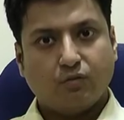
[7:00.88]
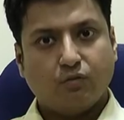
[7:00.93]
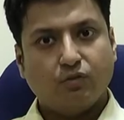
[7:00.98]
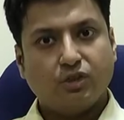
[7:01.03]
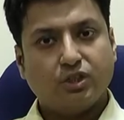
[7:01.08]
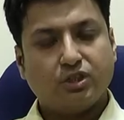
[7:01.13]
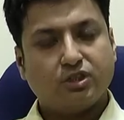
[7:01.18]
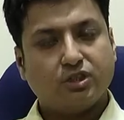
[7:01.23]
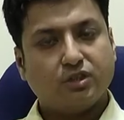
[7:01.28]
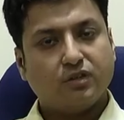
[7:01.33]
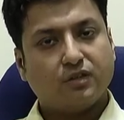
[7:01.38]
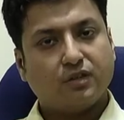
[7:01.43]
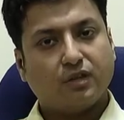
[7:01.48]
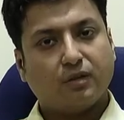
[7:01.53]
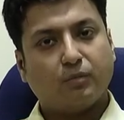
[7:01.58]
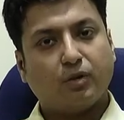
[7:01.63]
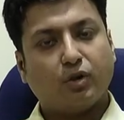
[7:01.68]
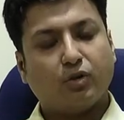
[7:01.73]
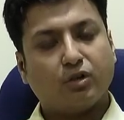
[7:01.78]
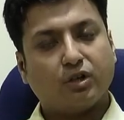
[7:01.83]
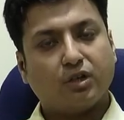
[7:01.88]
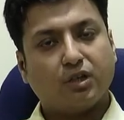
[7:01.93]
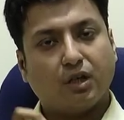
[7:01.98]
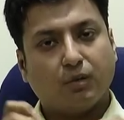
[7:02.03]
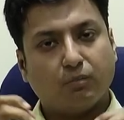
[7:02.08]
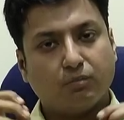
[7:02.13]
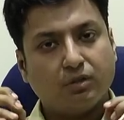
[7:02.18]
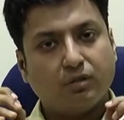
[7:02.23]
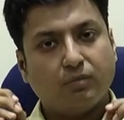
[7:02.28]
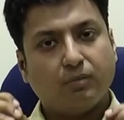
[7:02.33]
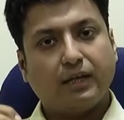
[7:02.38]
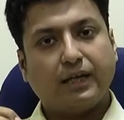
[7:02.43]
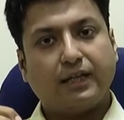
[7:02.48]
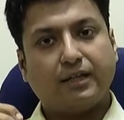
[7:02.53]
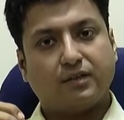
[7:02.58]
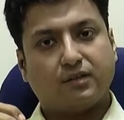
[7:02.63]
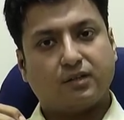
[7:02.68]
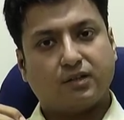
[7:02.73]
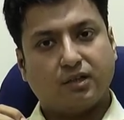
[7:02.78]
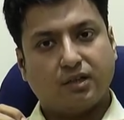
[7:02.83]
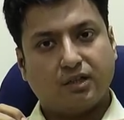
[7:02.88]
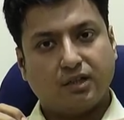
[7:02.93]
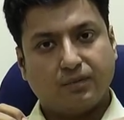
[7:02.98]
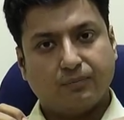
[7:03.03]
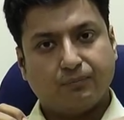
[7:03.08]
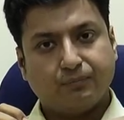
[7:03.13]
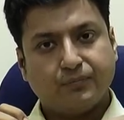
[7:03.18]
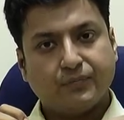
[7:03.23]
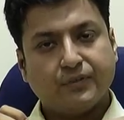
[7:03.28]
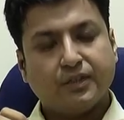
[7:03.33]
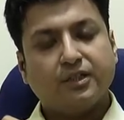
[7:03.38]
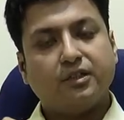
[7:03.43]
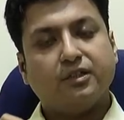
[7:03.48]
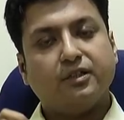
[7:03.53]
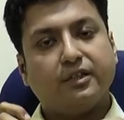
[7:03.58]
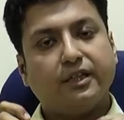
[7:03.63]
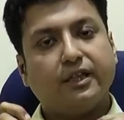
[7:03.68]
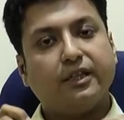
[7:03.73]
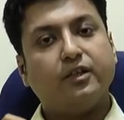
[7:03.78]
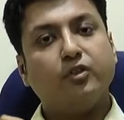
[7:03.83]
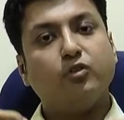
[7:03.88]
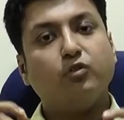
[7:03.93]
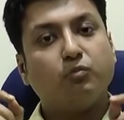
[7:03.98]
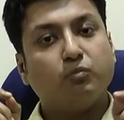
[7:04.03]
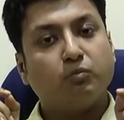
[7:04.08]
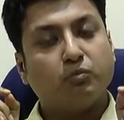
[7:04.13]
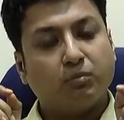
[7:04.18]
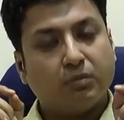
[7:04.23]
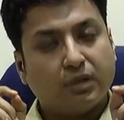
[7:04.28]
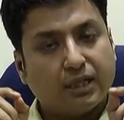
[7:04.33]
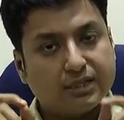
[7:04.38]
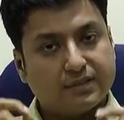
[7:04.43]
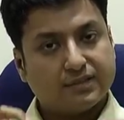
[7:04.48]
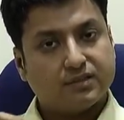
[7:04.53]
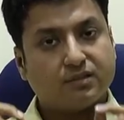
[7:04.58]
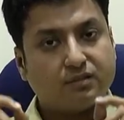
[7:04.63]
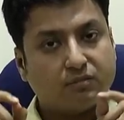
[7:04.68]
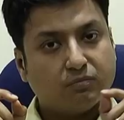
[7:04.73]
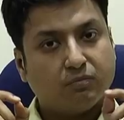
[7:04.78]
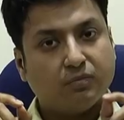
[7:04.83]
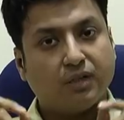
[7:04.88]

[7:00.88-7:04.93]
which is about a double-blind study, then you must